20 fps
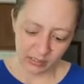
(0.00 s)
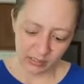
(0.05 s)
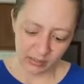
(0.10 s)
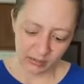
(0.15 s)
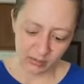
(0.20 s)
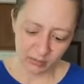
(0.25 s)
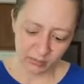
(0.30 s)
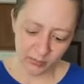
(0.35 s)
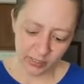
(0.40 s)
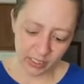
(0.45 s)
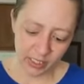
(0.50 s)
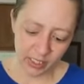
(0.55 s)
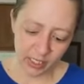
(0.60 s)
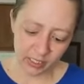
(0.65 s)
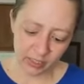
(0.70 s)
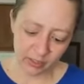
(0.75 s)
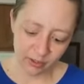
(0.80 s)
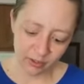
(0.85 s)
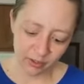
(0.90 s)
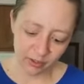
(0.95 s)
Oh my
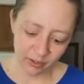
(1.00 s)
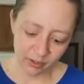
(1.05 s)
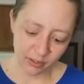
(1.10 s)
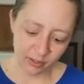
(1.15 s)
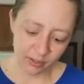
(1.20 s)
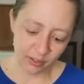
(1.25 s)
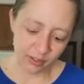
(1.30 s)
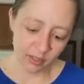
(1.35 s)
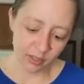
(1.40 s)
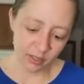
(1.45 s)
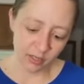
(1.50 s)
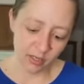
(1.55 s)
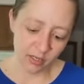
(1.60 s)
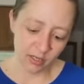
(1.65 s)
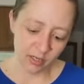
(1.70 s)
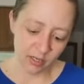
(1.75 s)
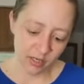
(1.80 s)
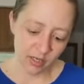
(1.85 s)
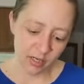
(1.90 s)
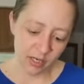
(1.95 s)
gosh.
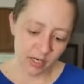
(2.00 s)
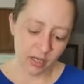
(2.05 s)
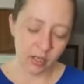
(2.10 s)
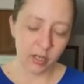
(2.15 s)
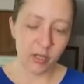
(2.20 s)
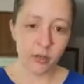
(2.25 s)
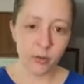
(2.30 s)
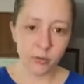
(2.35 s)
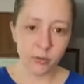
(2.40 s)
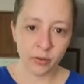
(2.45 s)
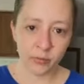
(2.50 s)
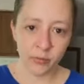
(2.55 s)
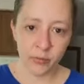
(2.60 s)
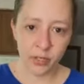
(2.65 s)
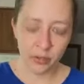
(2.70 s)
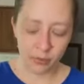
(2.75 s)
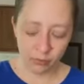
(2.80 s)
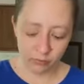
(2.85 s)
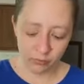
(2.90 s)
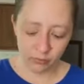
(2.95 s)
You know what I'm going to
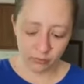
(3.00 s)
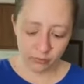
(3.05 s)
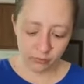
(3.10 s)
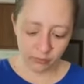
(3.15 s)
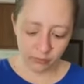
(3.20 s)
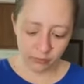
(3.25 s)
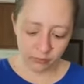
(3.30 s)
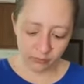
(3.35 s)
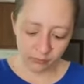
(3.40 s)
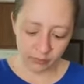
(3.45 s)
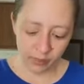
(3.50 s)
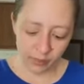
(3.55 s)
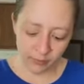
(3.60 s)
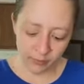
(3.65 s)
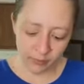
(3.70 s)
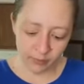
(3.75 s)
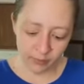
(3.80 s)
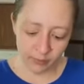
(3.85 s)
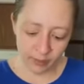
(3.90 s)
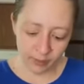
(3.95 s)
Google right when
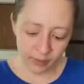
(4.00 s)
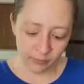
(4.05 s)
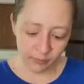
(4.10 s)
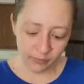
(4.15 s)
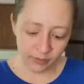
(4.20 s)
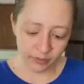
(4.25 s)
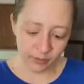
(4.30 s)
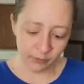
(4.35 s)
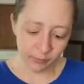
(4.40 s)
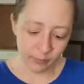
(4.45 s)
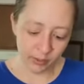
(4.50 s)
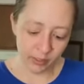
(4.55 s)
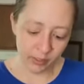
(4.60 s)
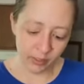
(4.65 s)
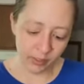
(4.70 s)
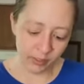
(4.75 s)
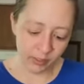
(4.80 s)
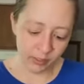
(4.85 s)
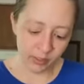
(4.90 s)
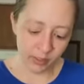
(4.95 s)
I'm done with supper
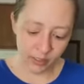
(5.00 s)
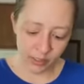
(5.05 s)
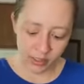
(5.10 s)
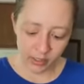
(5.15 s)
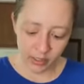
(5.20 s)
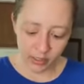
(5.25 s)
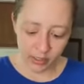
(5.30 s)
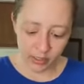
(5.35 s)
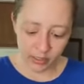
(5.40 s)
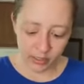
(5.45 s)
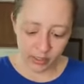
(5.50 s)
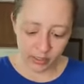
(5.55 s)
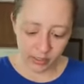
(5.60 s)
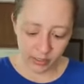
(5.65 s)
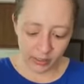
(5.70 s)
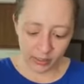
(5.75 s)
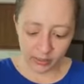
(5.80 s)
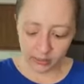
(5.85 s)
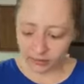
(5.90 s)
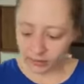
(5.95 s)

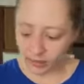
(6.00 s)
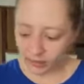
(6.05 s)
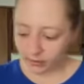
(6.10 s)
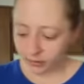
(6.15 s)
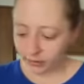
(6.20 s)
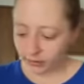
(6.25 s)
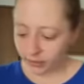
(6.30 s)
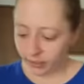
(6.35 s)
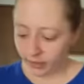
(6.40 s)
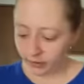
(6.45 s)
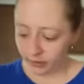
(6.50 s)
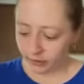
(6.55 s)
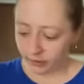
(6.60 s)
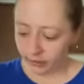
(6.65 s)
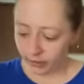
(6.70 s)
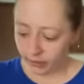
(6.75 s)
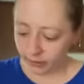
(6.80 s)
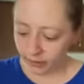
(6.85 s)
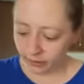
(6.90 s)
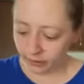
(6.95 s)
is how to tell
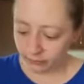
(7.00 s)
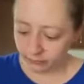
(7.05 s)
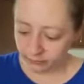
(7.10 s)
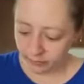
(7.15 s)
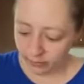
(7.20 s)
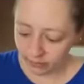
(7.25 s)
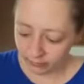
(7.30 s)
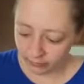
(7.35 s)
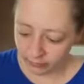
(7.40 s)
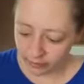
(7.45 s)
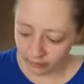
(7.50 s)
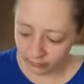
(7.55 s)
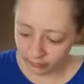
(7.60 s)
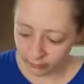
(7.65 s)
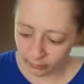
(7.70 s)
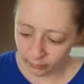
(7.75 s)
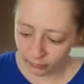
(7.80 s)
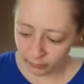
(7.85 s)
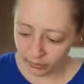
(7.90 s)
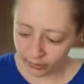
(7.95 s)
if an
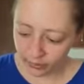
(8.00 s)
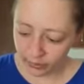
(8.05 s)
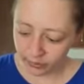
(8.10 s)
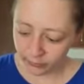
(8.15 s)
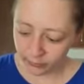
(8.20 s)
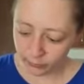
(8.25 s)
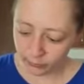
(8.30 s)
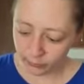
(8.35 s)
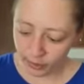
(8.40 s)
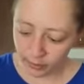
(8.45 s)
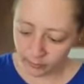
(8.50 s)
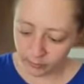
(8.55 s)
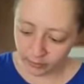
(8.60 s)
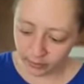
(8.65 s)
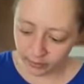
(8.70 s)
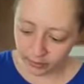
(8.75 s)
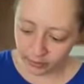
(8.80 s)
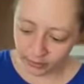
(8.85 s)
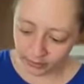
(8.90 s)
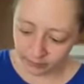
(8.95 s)
avocado is ripe or
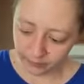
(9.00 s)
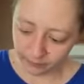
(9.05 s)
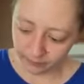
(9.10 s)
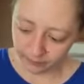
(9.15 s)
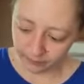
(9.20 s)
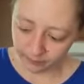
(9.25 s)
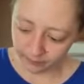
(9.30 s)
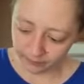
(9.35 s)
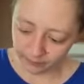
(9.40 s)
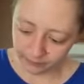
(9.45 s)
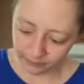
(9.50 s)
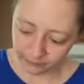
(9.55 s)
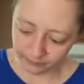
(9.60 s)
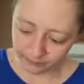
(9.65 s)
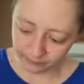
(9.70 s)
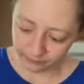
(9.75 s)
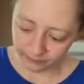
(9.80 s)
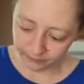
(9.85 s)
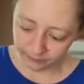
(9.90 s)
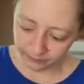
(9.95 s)
not.
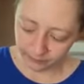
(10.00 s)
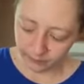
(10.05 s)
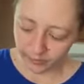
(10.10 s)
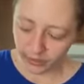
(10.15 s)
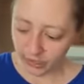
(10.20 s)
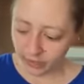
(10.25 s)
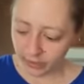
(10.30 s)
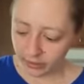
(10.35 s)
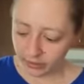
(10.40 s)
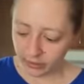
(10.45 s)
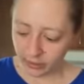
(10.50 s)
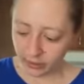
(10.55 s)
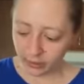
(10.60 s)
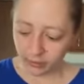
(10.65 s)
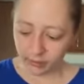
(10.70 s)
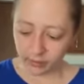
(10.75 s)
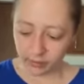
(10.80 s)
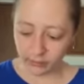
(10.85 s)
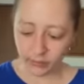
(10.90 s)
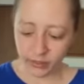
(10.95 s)
I guess I could have
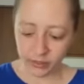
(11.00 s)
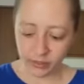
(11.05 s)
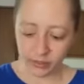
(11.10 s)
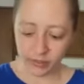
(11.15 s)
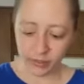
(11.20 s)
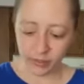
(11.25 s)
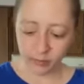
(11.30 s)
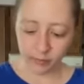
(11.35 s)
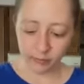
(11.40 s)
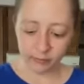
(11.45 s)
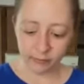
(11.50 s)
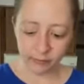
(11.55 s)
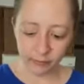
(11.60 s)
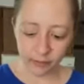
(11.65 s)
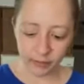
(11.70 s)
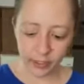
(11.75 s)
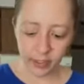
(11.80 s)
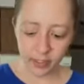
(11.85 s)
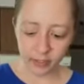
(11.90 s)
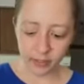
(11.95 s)
squeezed it before
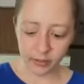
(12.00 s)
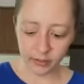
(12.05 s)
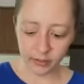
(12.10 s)
I